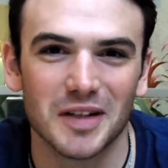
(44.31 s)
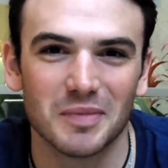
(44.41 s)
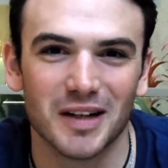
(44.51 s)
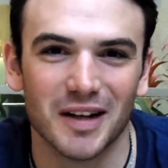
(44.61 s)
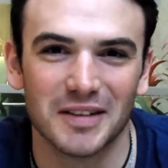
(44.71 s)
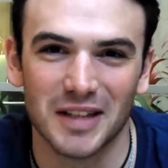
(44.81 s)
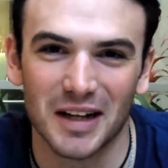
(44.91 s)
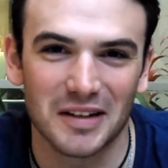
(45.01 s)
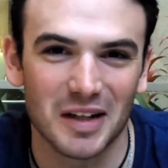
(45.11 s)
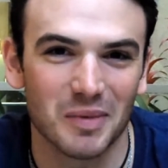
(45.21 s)
I played ice
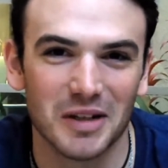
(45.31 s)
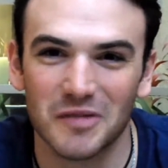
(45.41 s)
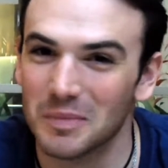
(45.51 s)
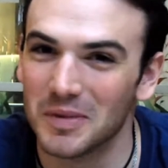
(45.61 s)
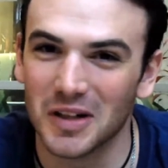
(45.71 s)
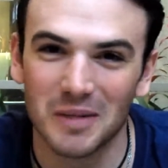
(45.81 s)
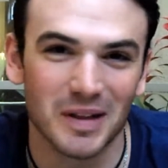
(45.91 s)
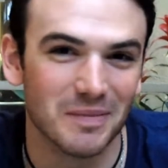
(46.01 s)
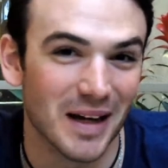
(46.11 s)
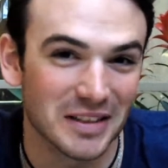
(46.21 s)
hockey, I played football, I
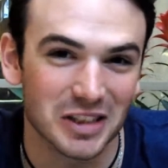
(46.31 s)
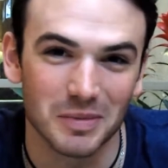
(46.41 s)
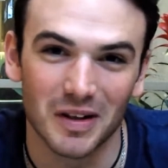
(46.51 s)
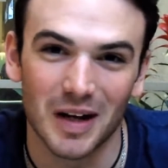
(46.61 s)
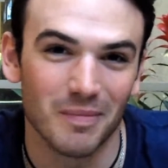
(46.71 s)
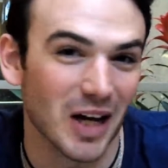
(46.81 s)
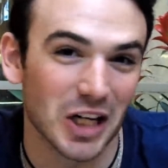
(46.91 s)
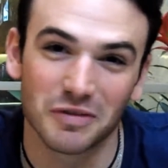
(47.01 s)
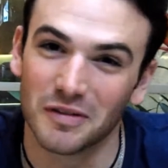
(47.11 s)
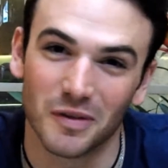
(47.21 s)
played basketball, I
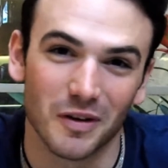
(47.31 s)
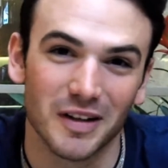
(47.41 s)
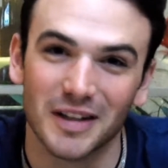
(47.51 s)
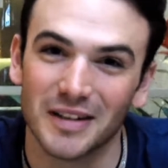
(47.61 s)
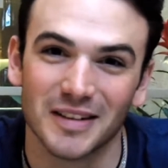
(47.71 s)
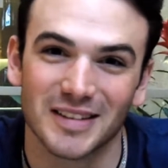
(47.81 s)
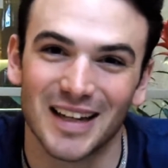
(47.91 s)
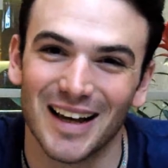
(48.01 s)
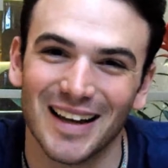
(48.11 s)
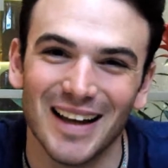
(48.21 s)
boxed for 4
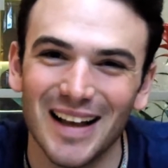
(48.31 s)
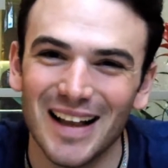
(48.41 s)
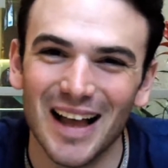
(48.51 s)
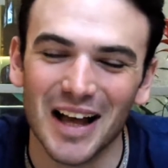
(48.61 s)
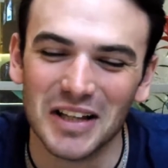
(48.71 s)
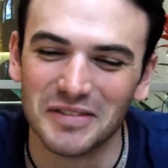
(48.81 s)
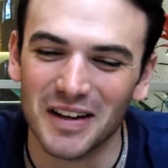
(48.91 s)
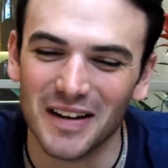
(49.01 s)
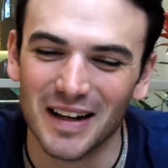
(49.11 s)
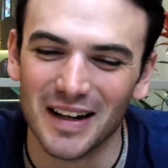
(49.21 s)
years. I was
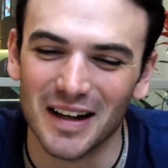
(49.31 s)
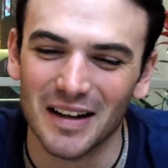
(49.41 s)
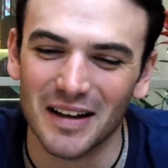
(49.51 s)
very